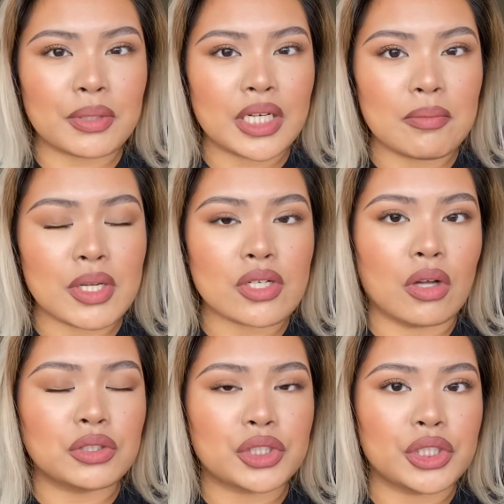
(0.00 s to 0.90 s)
much
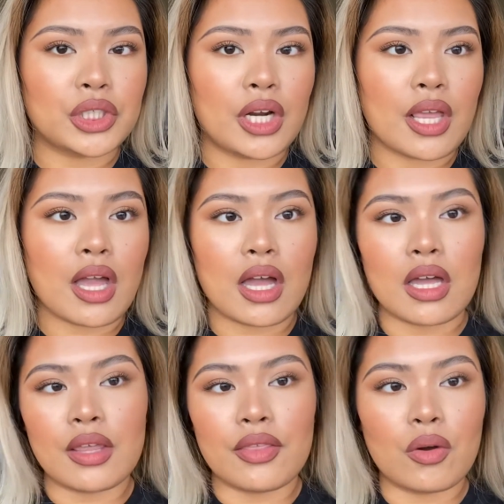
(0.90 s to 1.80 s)
alter
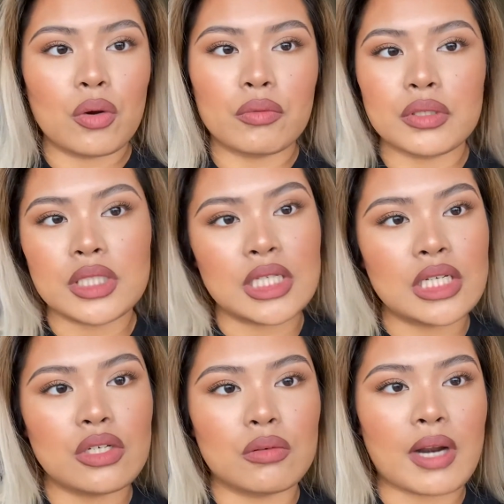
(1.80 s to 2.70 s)
the whole routine. You
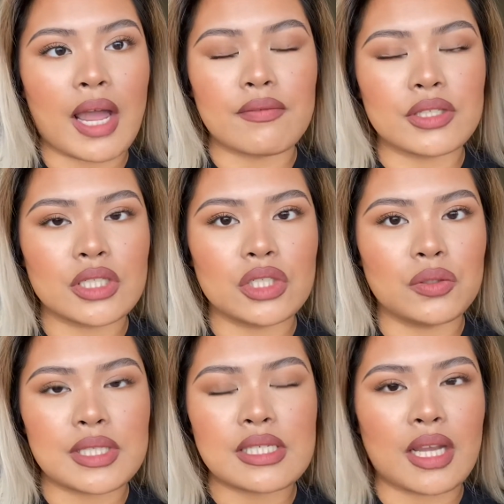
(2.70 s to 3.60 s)
don't have to do it
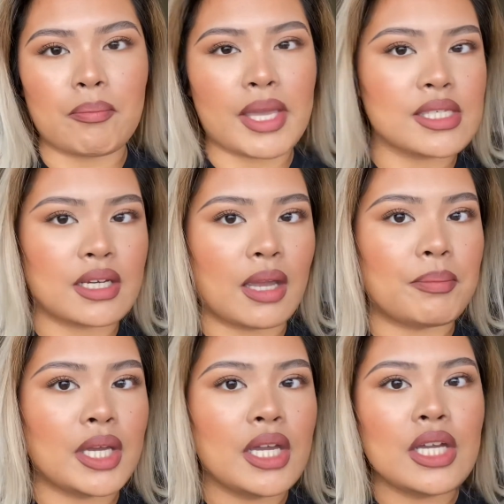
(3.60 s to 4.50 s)
step by step.
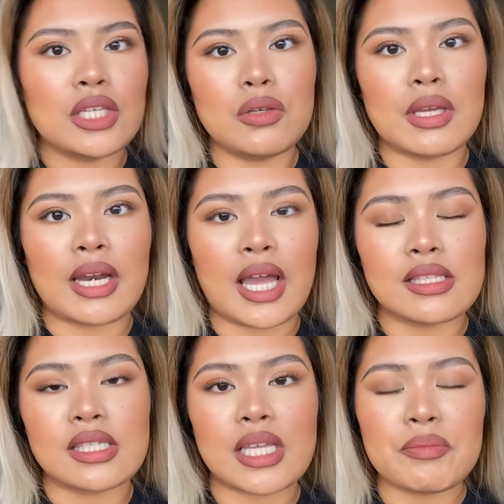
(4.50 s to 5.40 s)
You can add
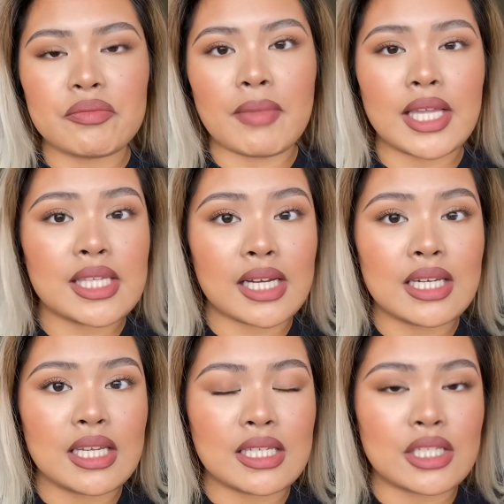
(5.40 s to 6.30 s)
some of my
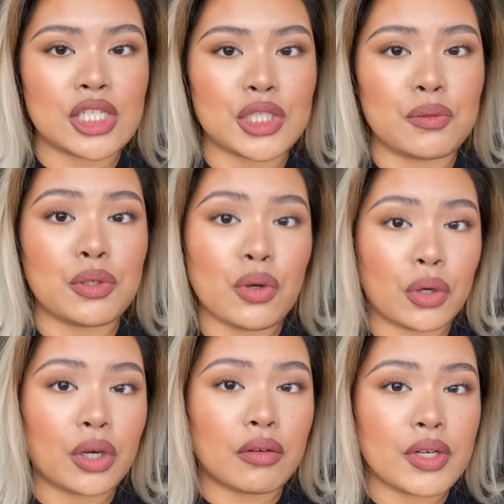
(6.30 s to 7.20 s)
techniques into
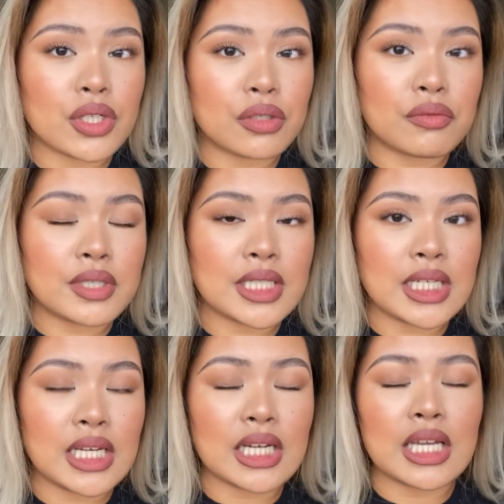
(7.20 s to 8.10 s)
your original
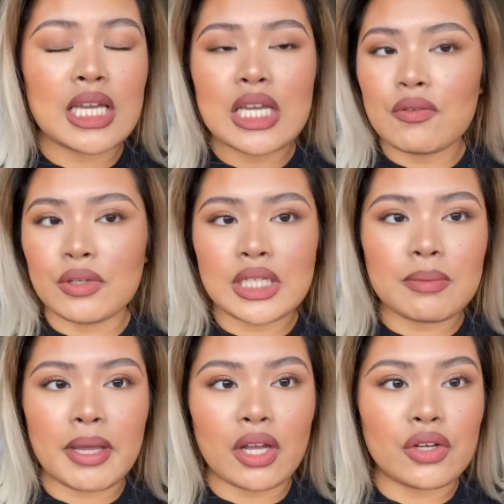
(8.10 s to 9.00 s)
routine, really
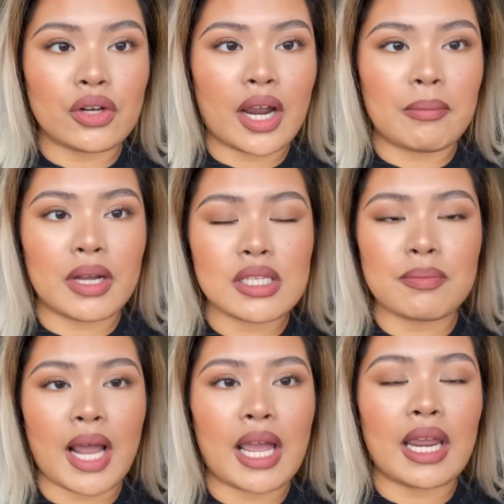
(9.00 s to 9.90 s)
depending on your eyebrows. But
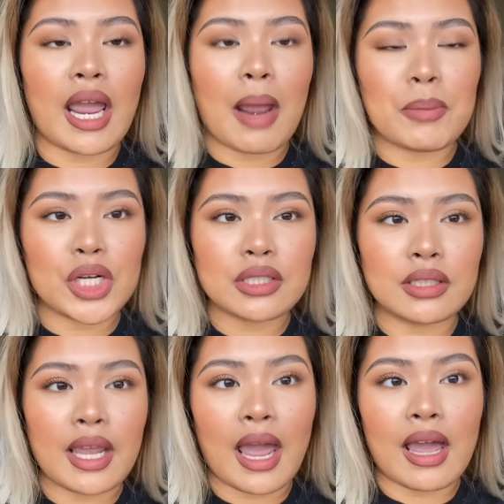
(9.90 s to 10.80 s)
I personally
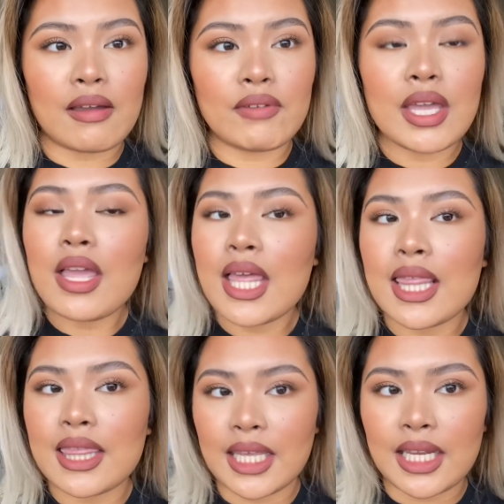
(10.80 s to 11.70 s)
have
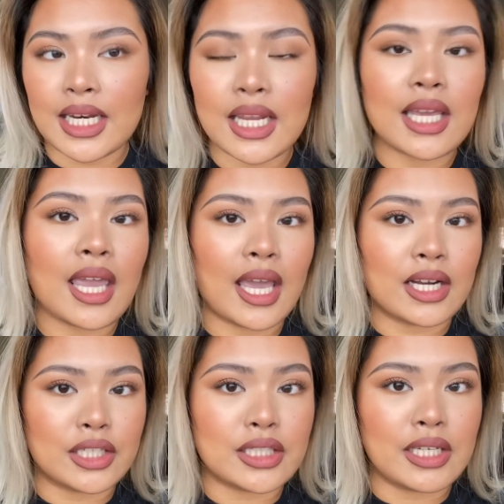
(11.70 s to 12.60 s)
thin and
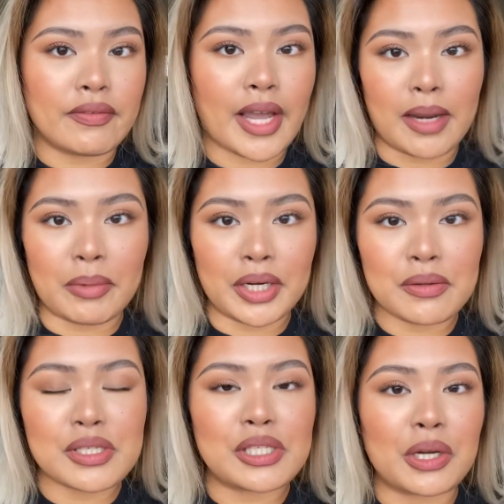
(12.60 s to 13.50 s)
uneven
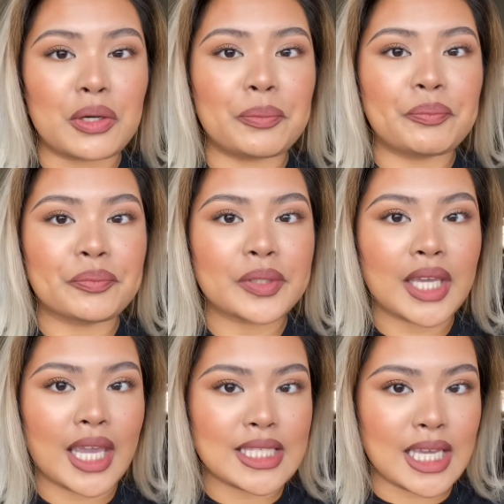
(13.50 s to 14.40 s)
eyebrows, so
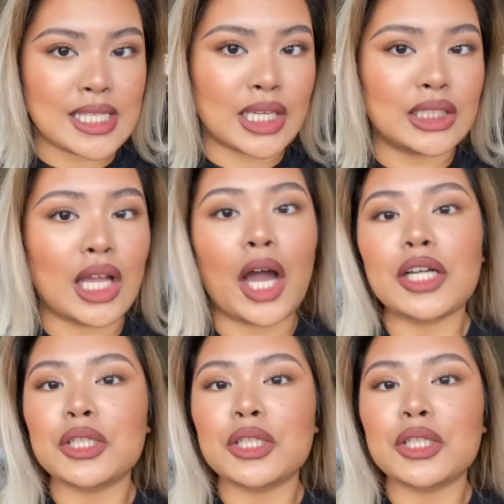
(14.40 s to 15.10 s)
it takes a lot